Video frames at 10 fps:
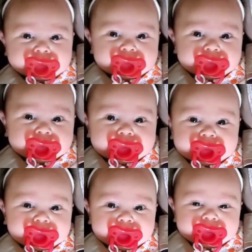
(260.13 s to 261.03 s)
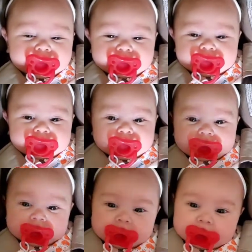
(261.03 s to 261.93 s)
arranged her
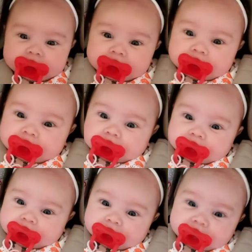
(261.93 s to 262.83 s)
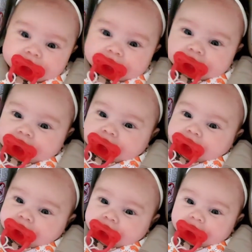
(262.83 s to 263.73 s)
seat earlier because
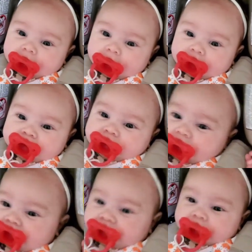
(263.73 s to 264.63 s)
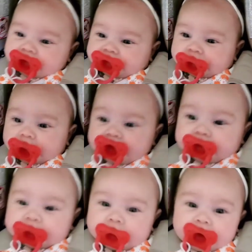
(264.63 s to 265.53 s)
she's
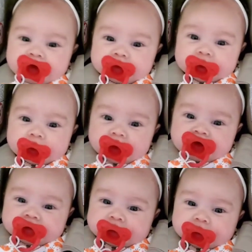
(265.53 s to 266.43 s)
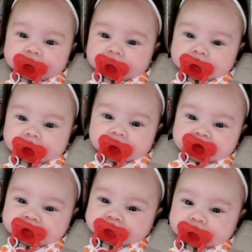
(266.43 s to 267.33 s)
somehow like she's she's
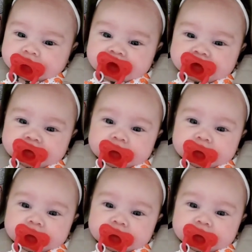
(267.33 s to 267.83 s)
slouching.